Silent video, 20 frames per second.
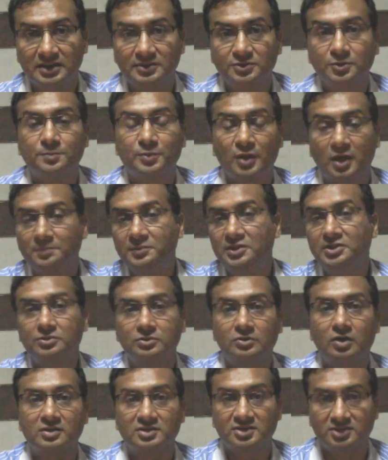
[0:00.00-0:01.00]
and you
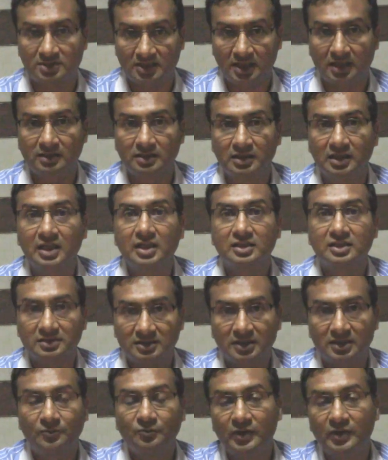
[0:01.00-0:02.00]
got stuck
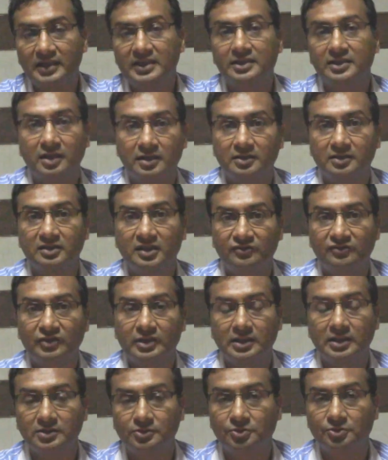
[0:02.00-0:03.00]
somewhere in a
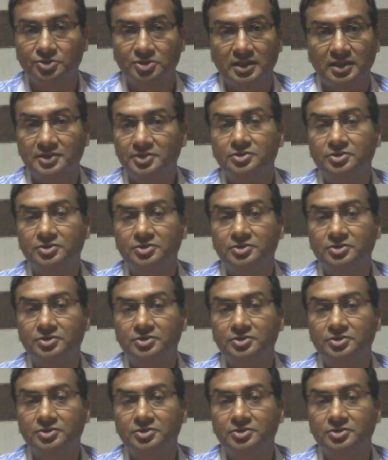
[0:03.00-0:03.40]
difficult question.